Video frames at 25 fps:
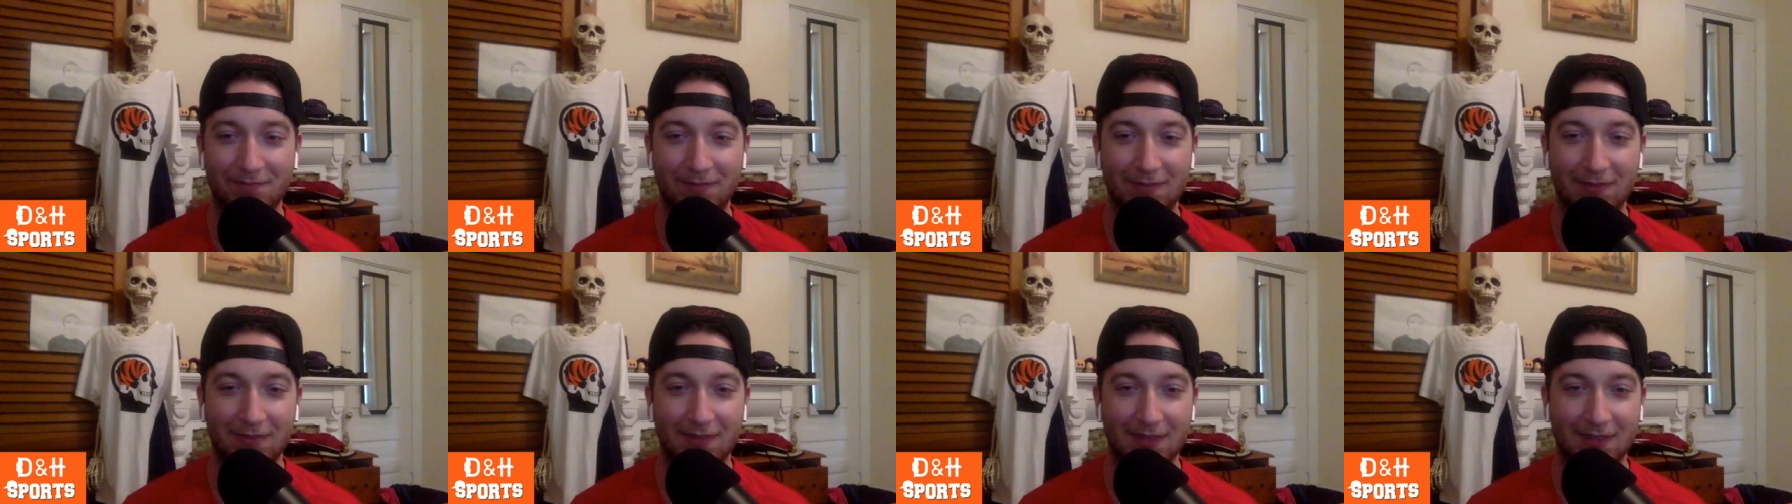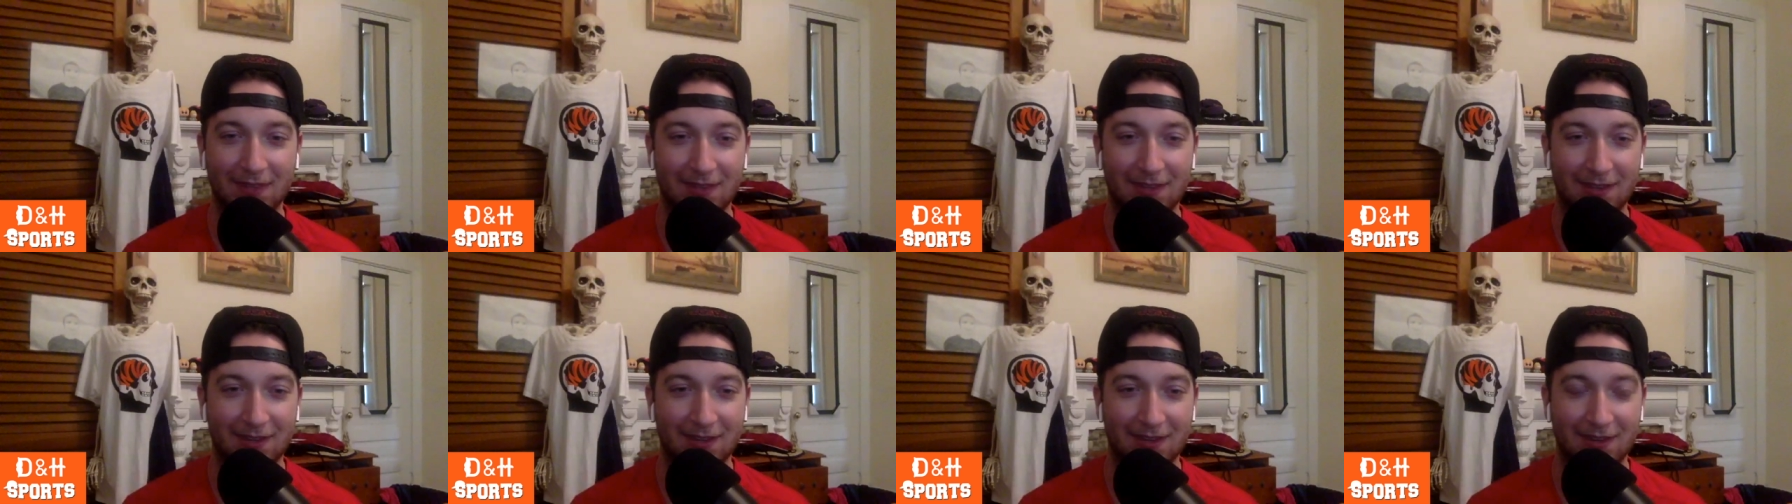
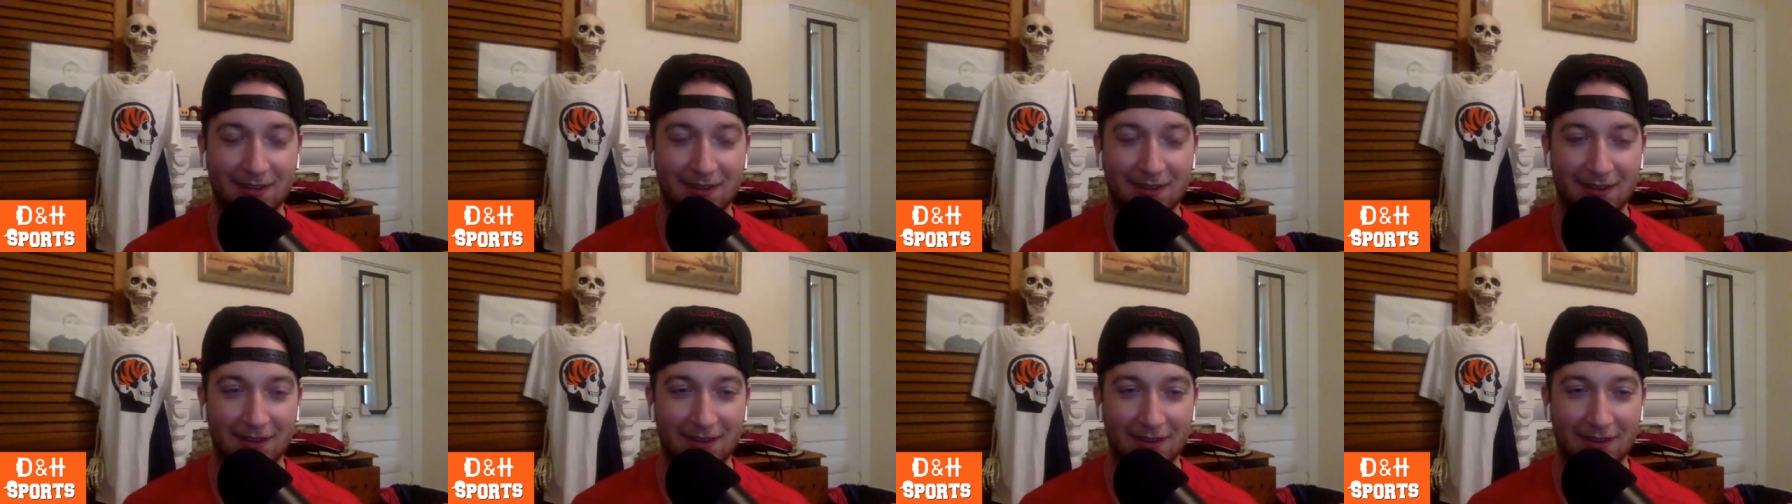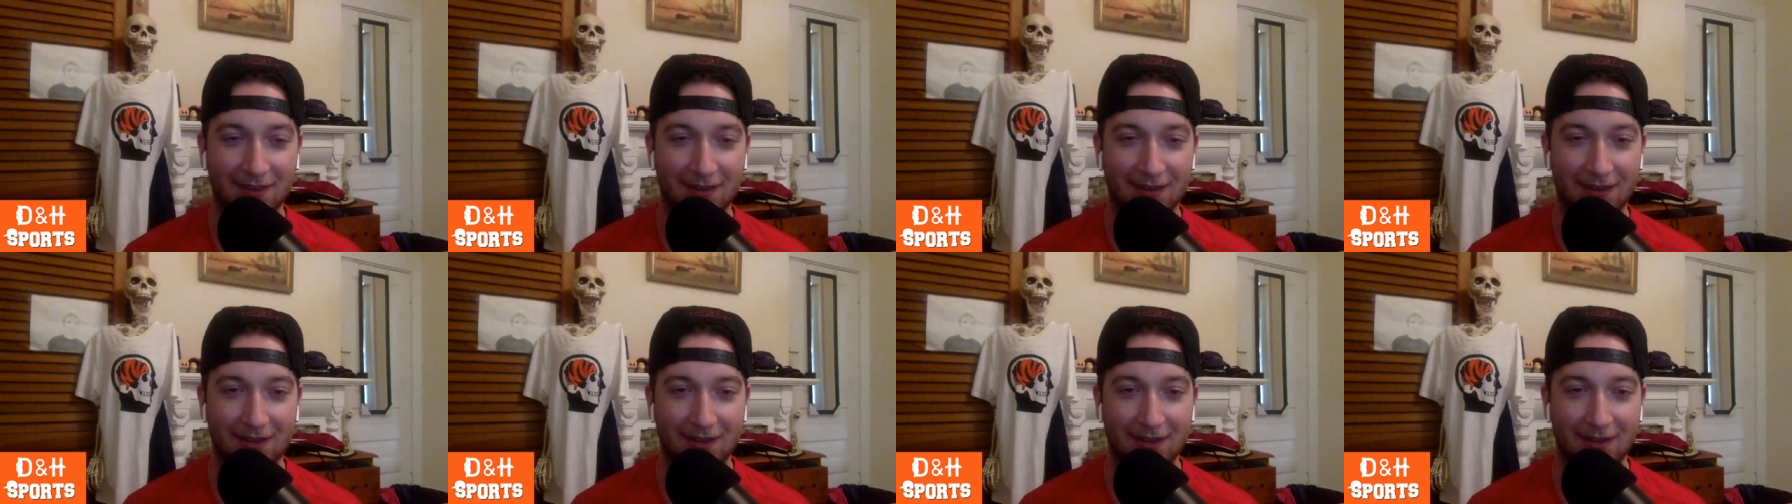ceiling?
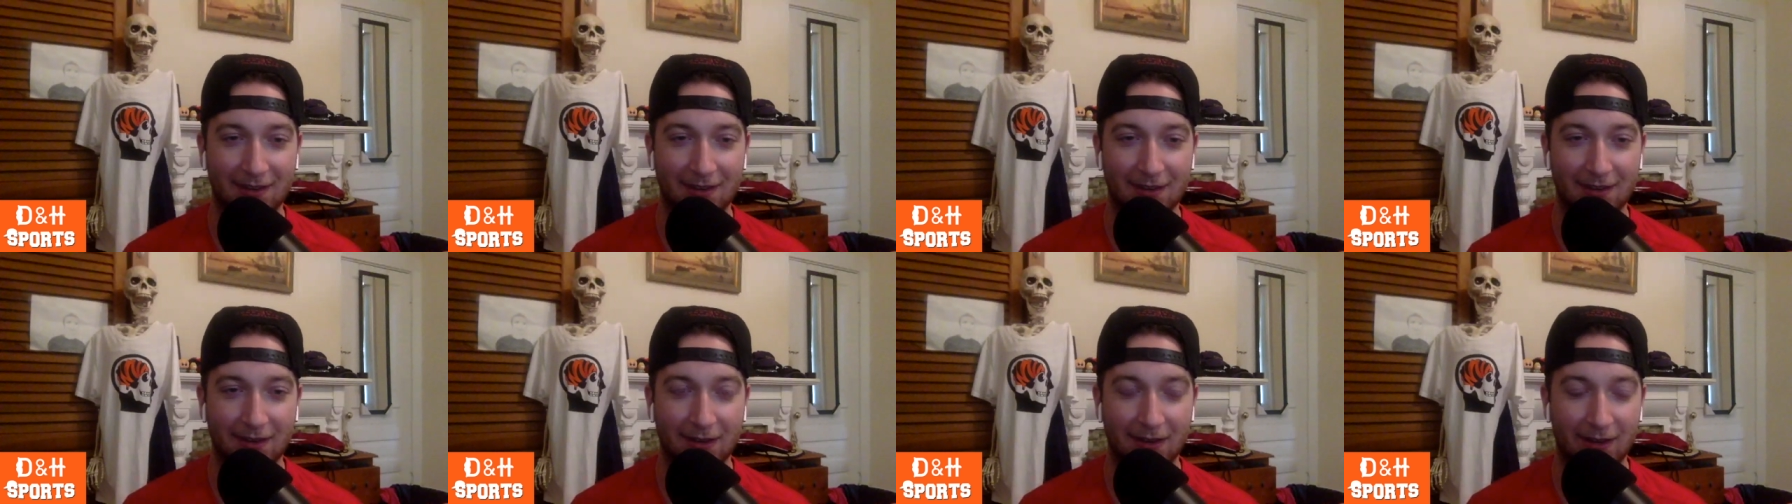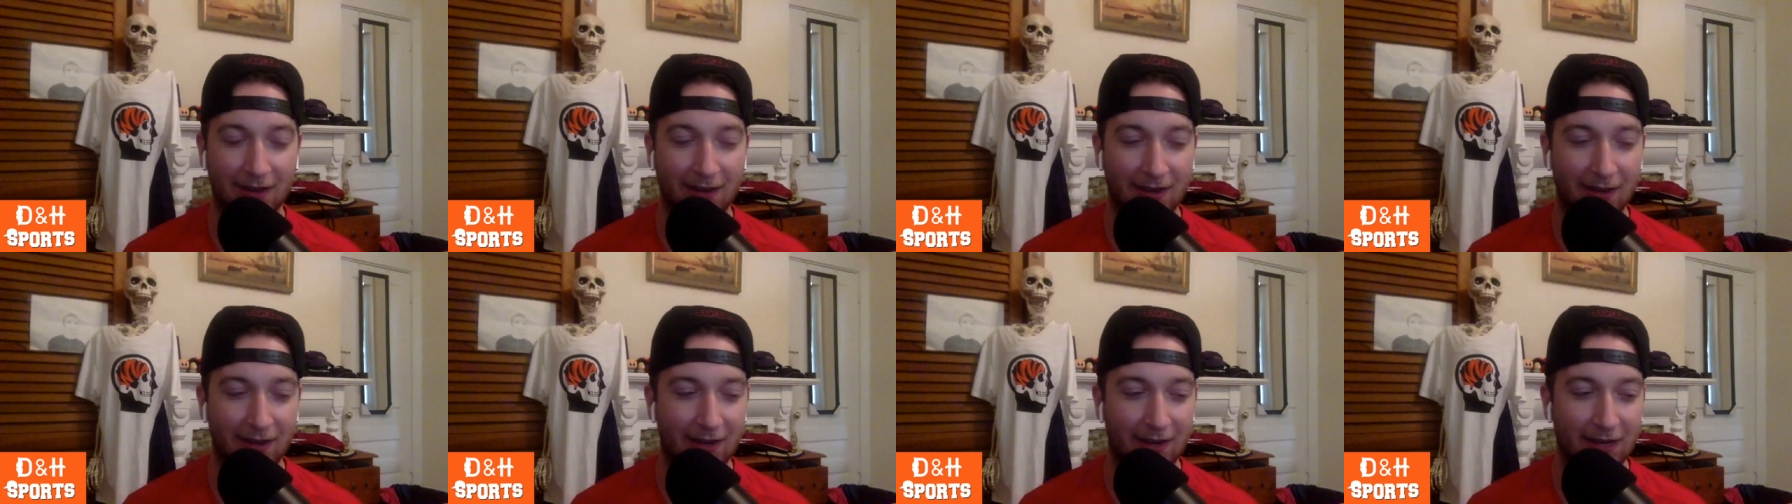
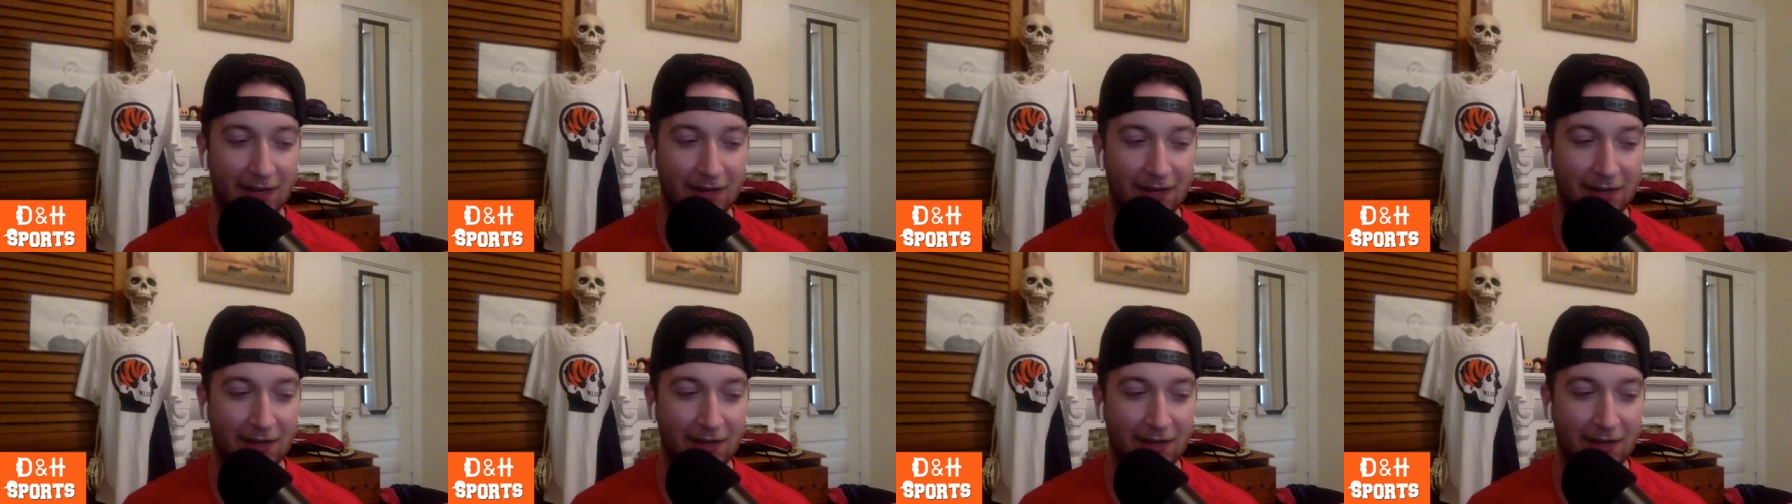Uh,